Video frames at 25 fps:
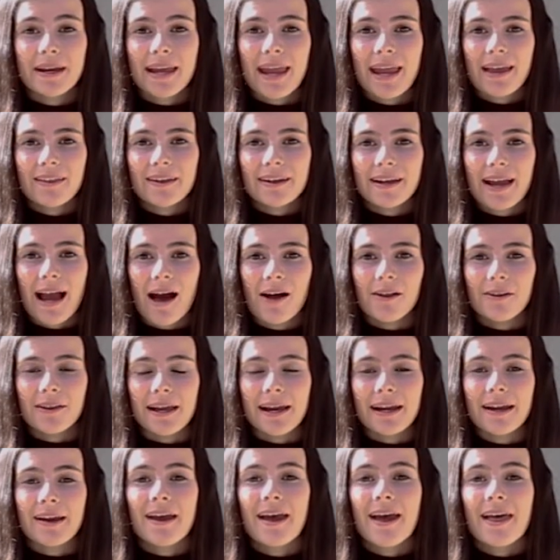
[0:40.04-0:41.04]
Michaela
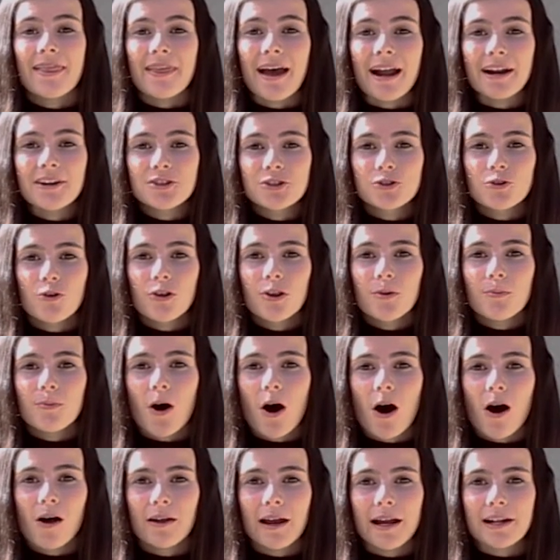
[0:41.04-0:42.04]
Cowling, then stole the
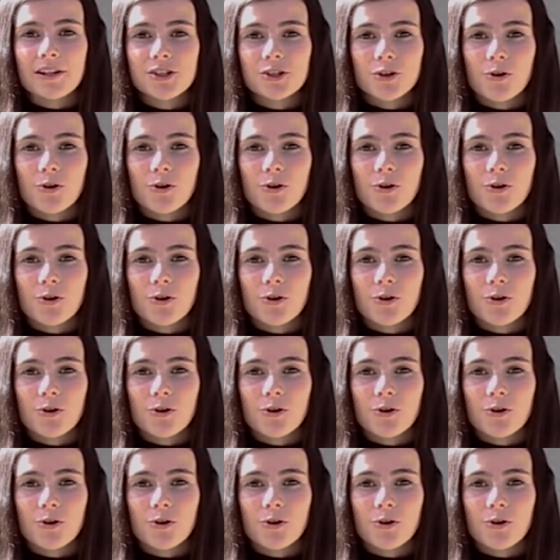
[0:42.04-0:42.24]
ball and